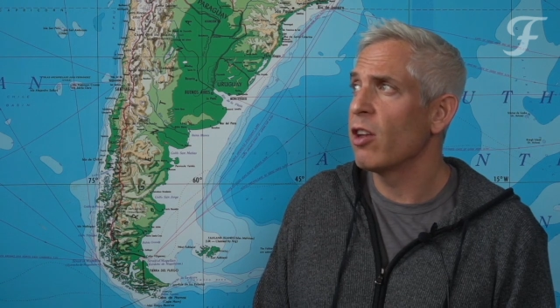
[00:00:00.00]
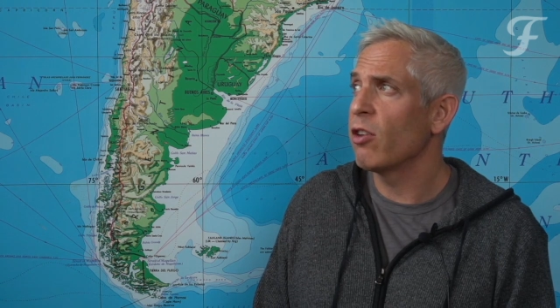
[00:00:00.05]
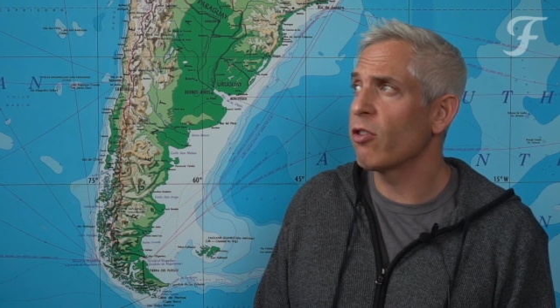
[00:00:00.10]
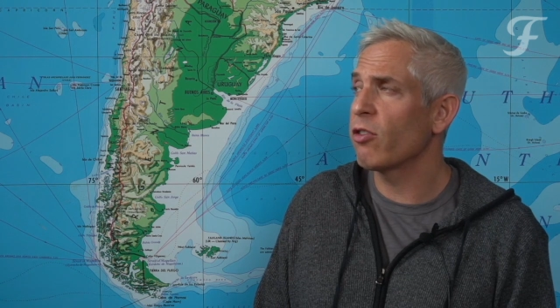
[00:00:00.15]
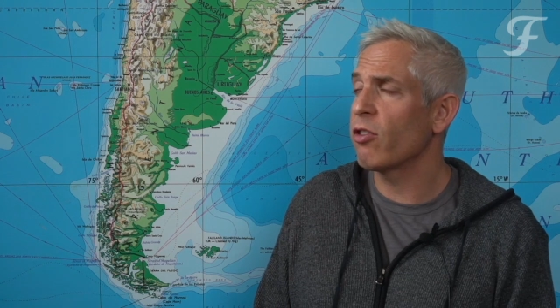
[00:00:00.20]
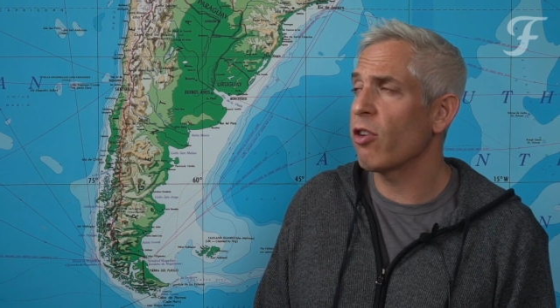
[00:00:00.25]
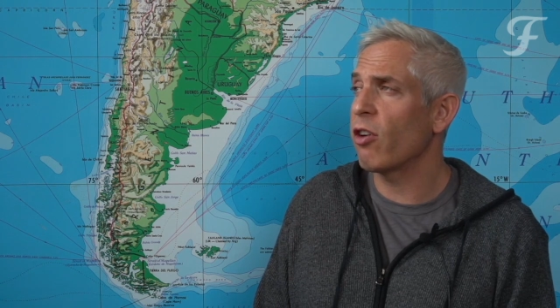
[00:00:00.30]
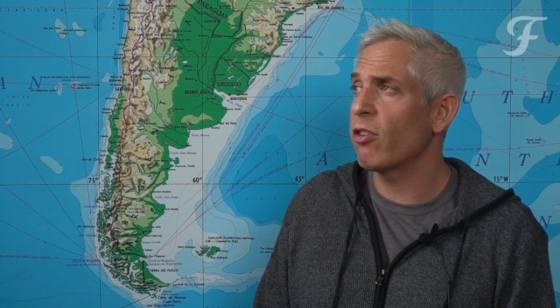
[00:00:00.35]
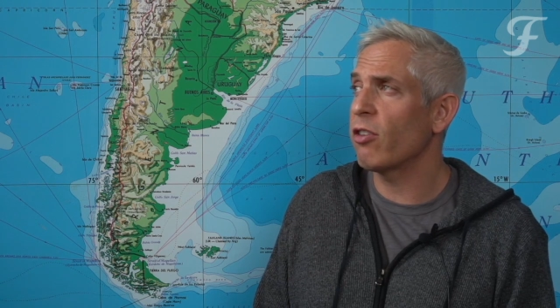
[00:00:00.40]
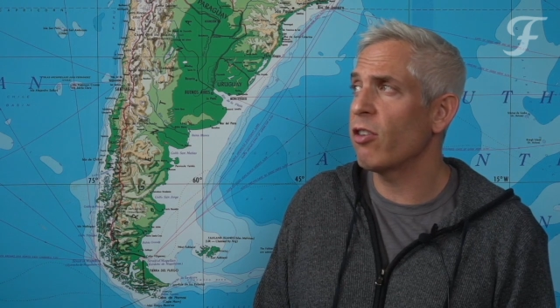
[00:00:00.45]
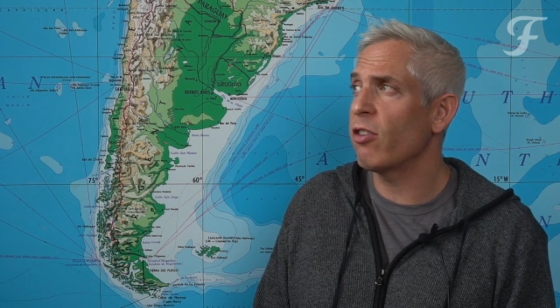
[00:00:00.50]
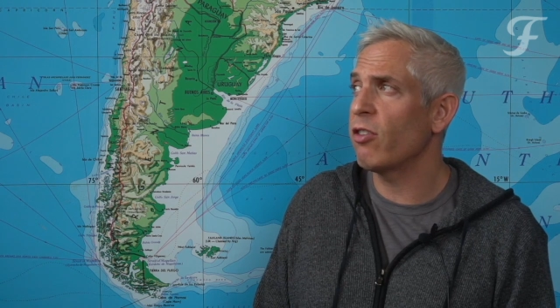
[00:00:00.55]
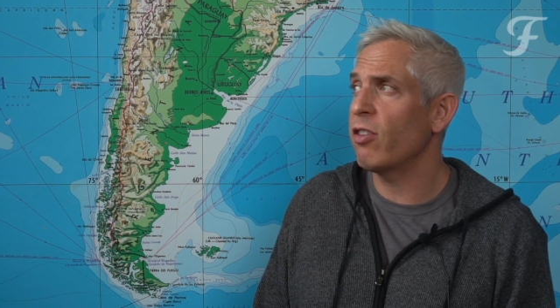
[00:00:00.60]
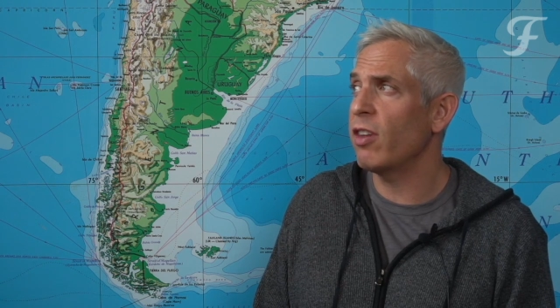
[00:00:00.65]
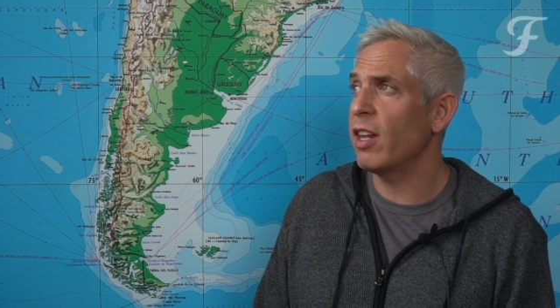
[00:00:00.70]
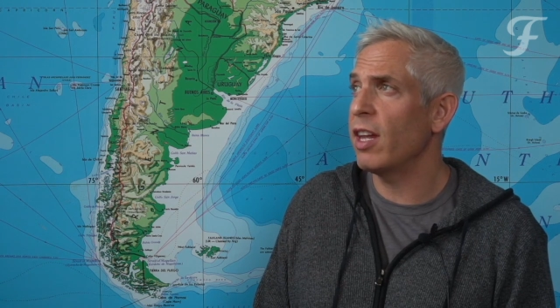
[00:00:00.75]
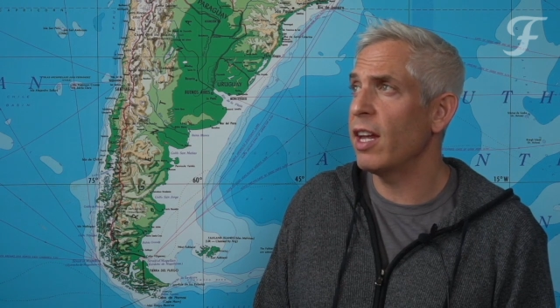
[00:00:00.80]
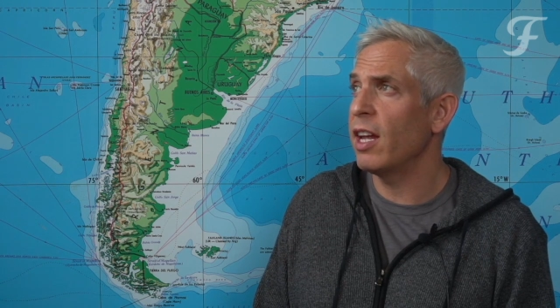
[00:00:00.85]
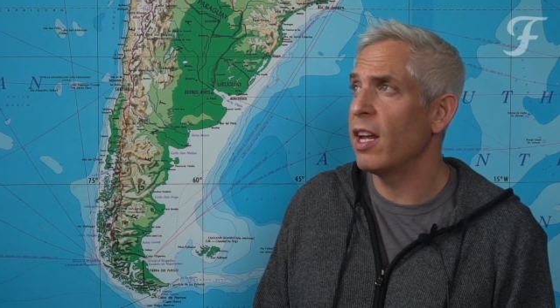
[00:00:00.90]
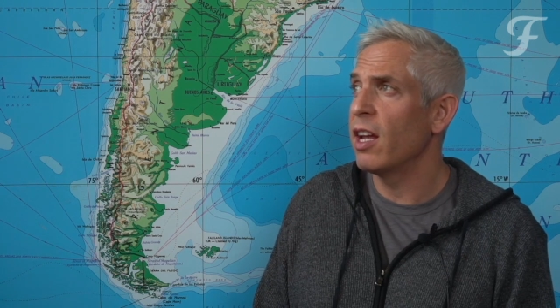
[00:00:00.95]
you'll start to
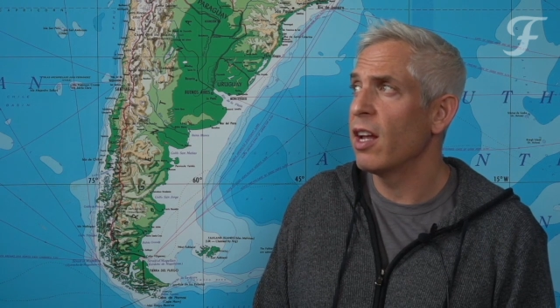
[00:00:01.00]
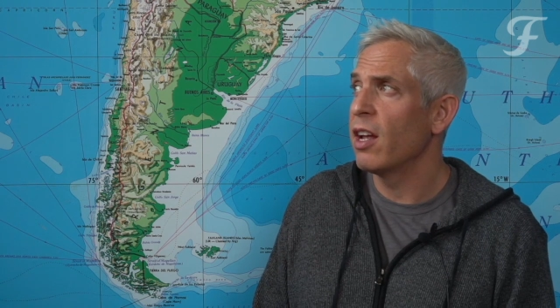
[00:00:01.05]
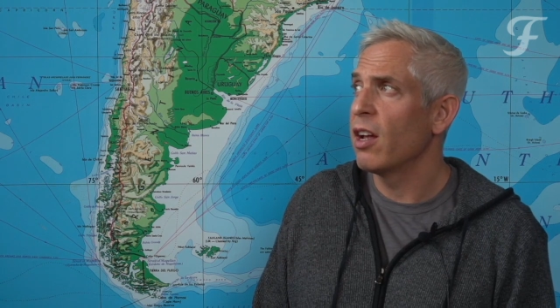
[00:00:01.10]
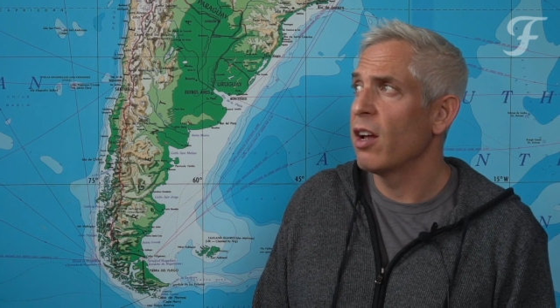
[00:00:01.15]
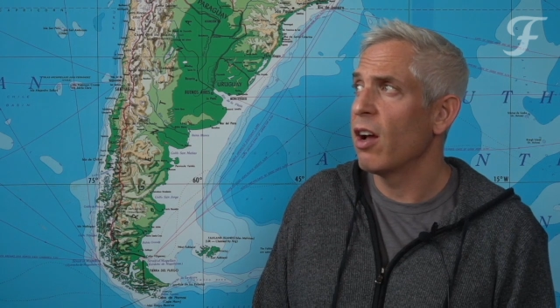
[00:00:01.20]
see